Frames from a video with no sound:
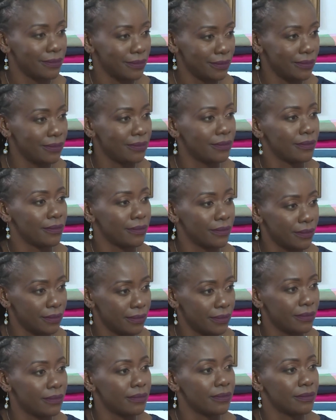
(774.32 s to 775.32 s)
But they are not
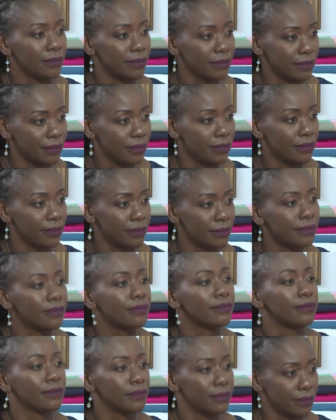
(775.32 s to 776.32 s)
able to develop
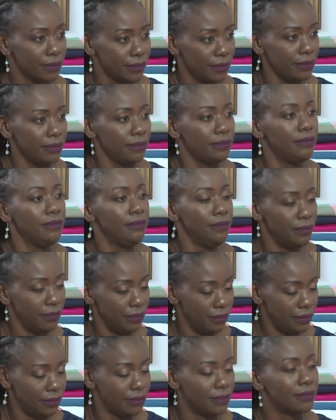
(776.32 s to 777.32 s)
their speech.
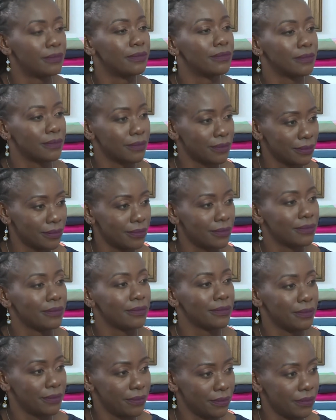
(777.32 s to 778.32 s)
So this is a
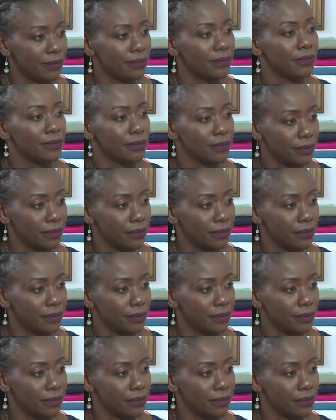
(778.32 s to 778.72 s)
child who has an